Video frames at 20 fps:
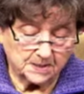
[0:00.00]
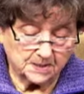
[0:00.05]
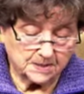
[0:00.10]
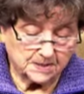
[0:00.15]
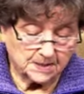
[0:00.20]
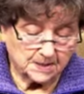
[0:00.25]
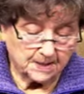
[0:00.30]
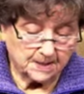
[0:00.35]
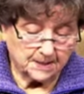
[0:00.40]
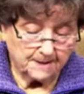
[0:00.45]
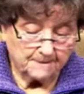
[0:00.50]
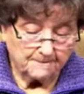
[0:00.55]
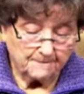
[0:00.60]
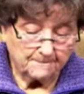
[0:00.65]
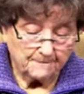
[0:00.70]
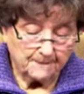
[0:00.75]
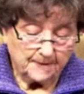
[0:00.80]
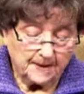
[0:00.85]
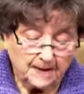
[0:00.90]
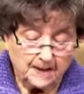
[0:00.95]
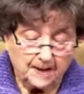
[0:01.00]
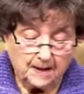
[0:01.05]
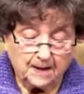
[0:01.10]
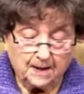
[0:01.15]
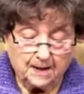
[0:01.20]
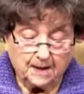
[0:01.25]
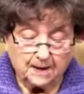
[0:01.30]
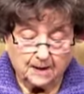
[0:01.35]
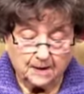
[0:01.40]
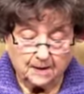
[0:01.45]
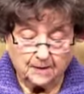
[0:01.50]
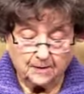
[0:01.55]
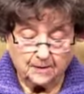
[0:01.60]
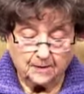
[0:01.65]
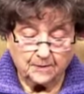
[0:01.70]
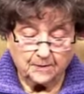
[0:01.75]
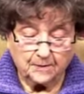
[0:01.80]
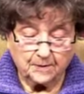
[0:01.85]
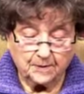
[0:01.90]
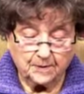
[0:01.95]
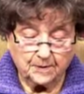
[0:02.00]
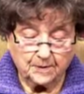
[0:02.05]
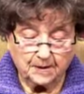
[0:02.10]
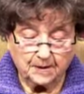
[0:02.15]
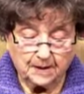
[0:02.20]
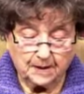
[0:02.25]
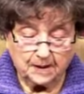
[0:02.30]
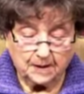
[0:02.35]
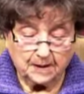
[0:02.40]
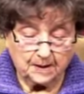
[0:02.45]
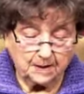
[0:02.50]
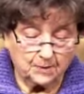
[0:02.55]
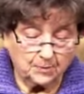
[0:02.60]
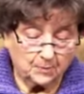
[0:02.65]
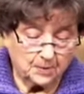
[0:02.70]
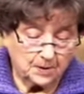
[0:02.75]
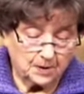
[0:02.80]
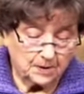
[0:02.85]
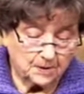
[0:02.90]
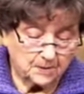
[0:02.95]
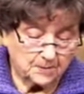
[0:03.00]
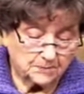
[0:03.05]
Madison, and